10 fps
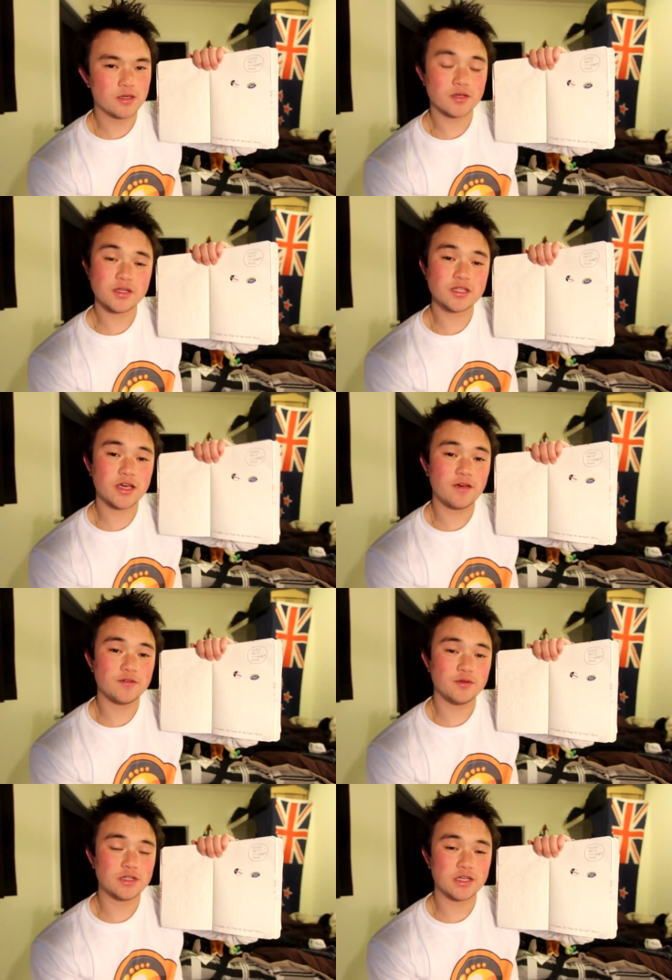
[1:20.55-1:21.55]
So since I have
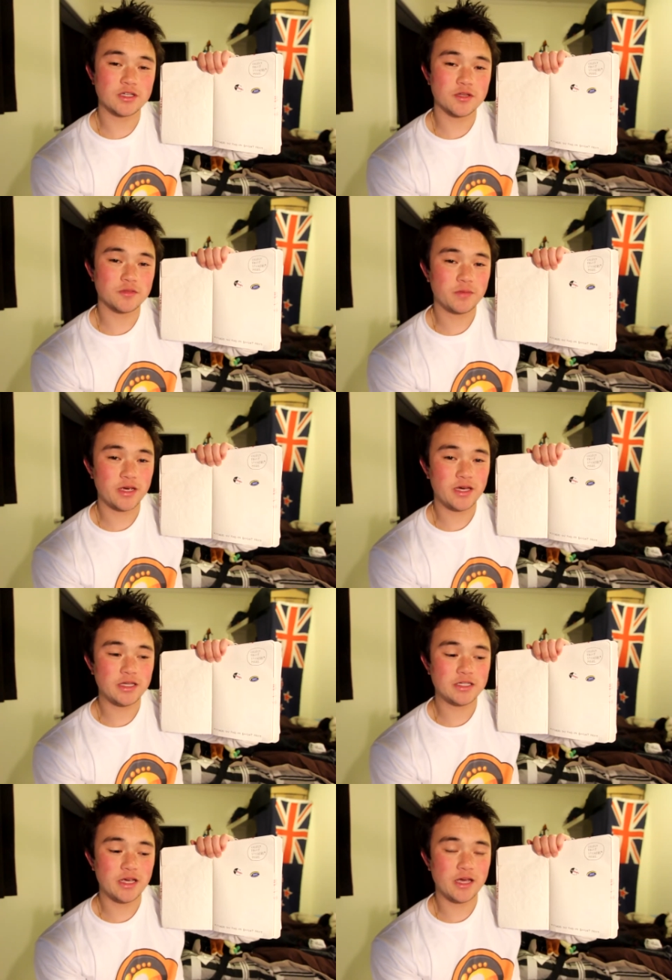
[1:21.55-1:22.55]
two stickers on this
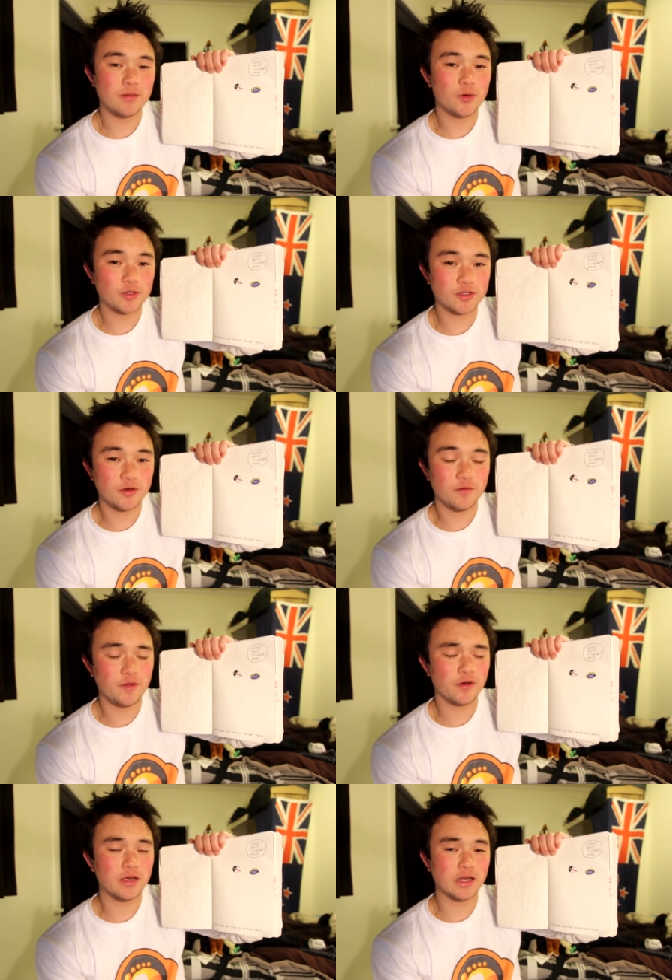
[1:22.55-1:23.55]
page, and I'm also
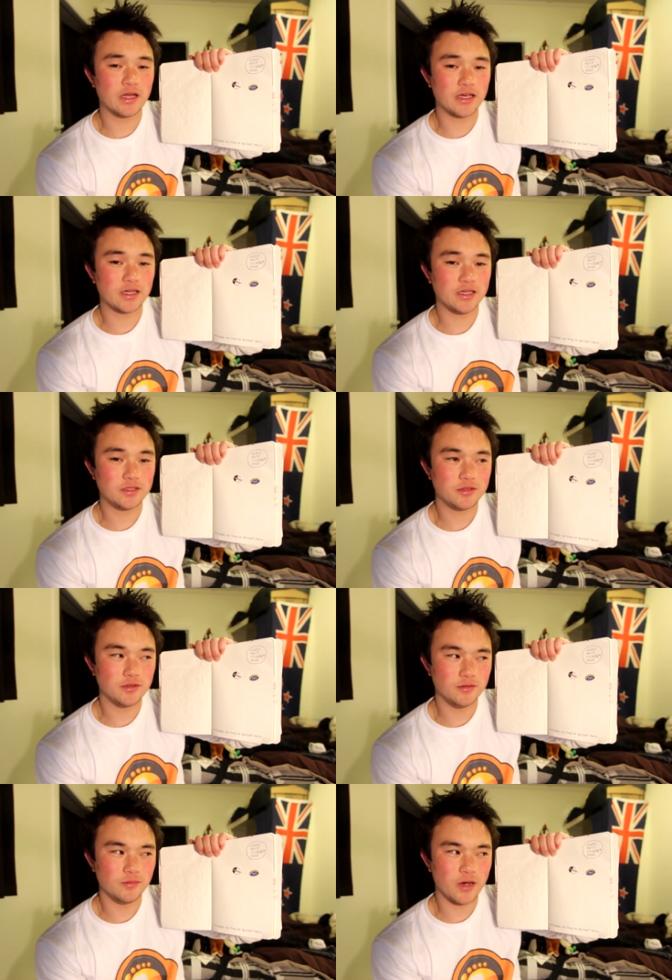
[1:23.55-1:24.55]
very unlikely
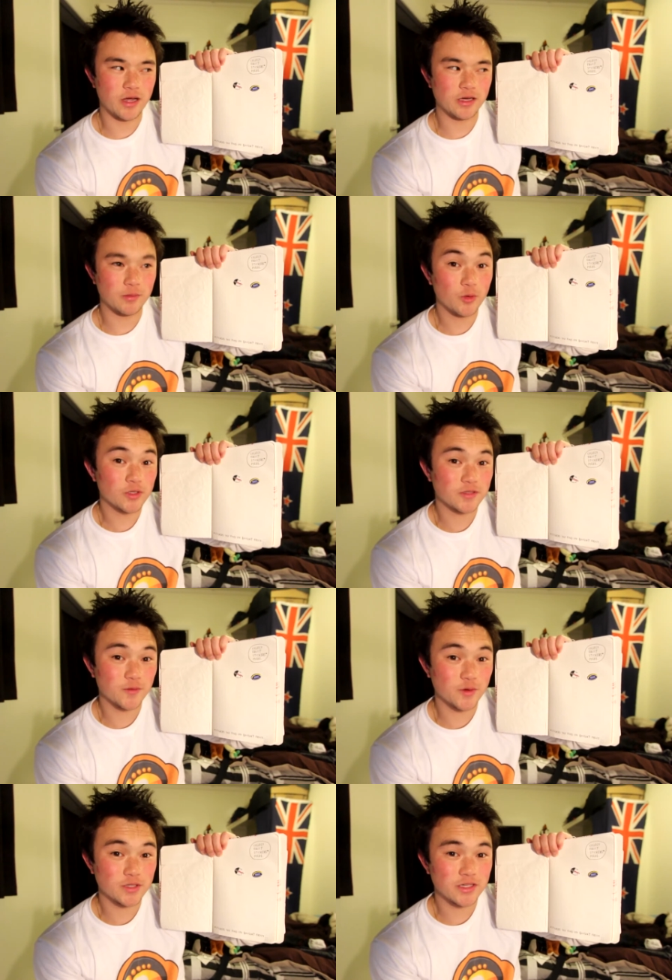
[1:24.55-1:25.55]
to buy any more
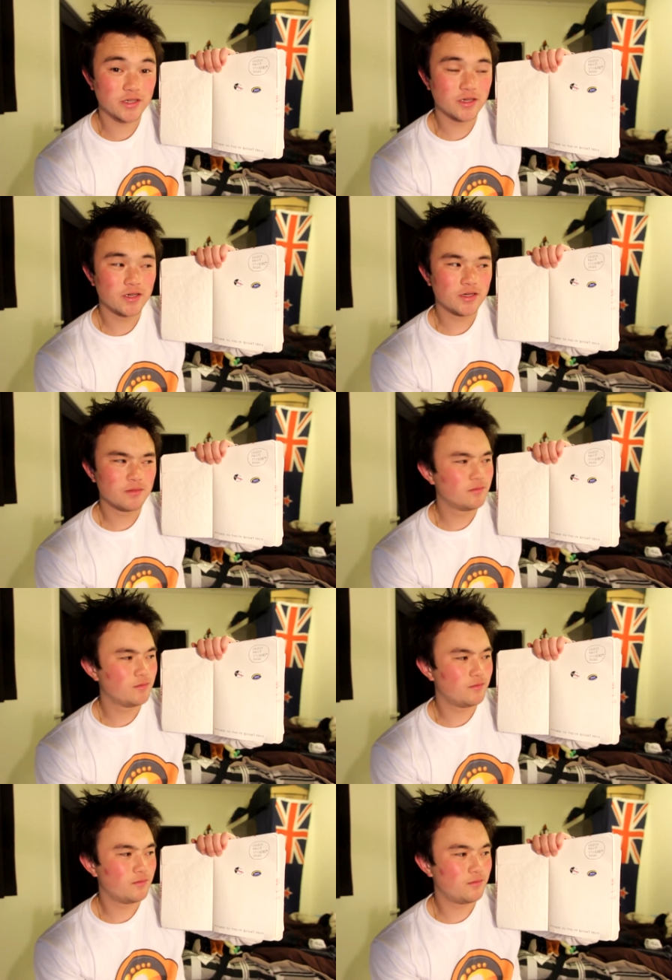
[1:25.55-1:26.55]
fruit
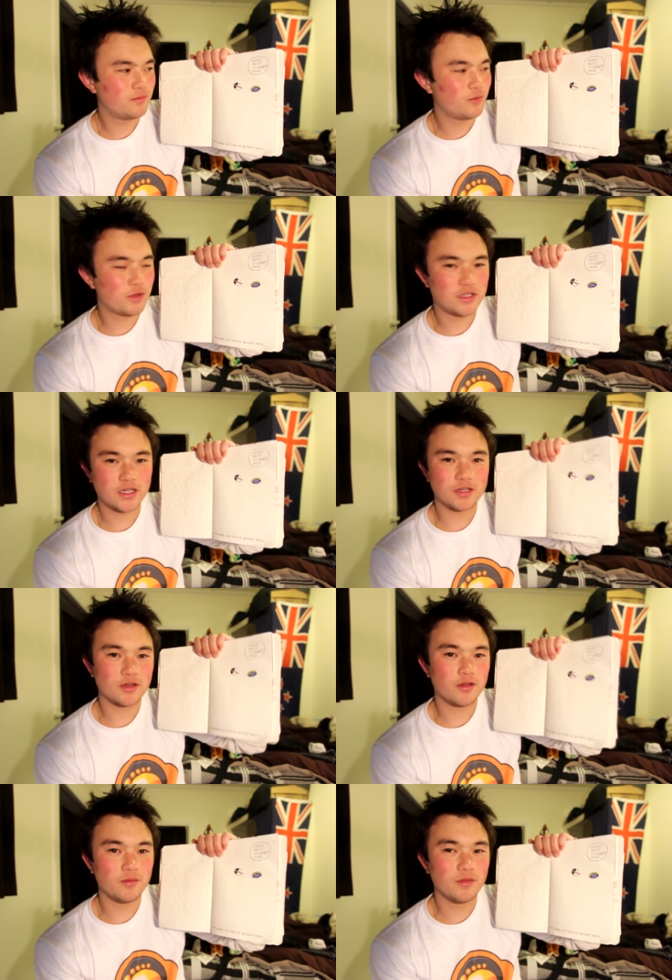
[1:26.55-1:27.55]
with stickers
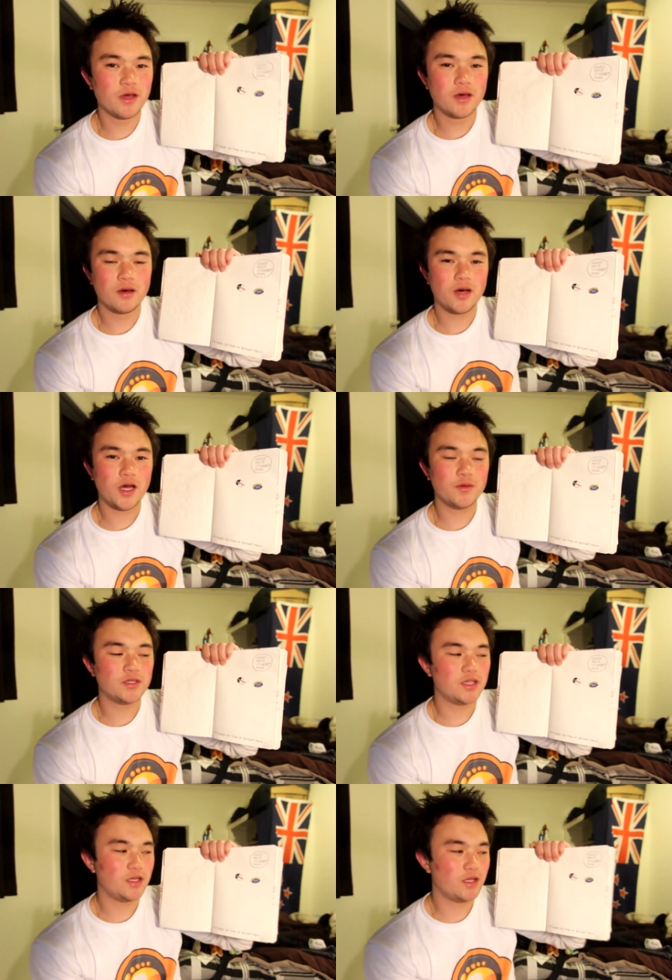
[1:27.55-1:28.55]
on them, I
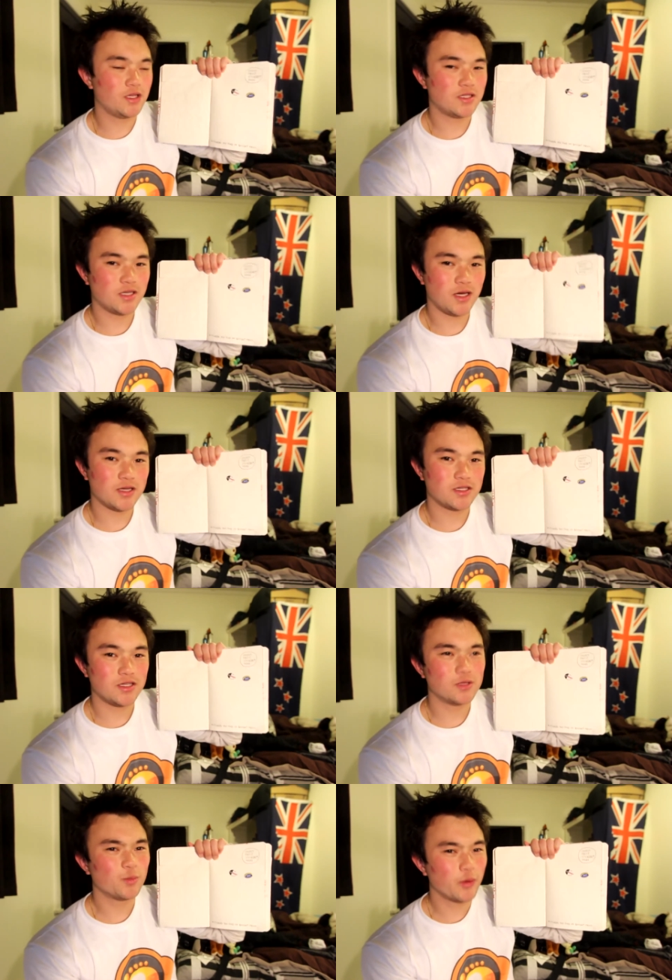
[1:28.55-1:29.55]
would say that this task
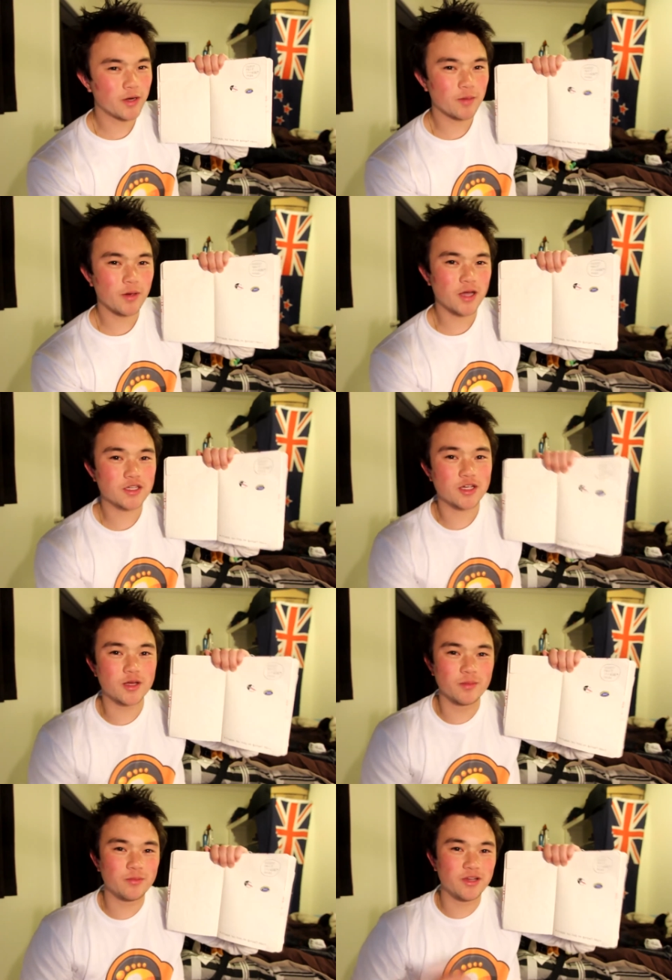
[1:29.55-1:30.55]
is pretty much
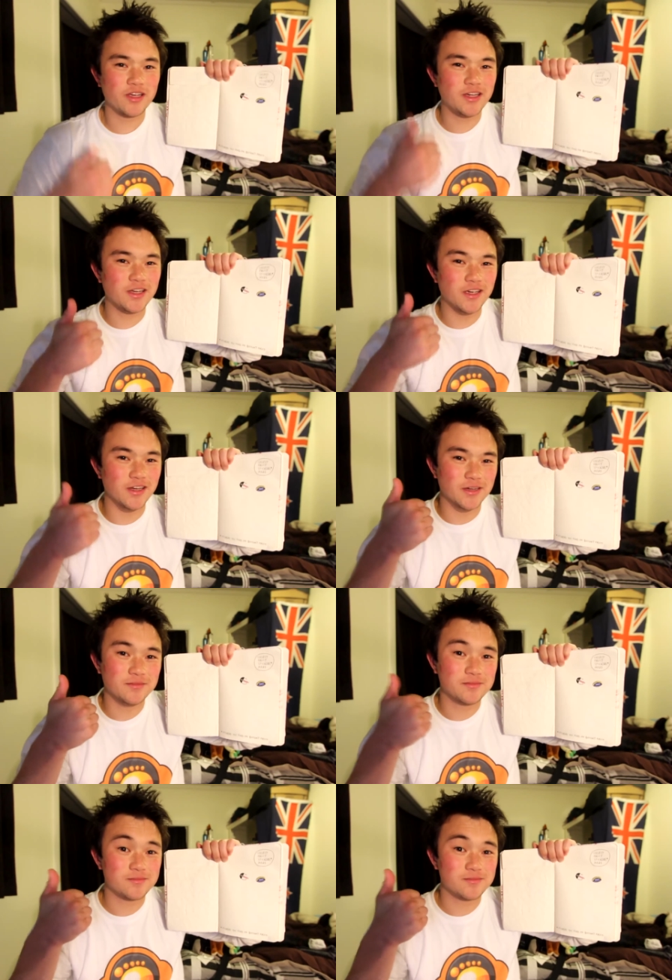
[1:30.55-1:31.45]
completed.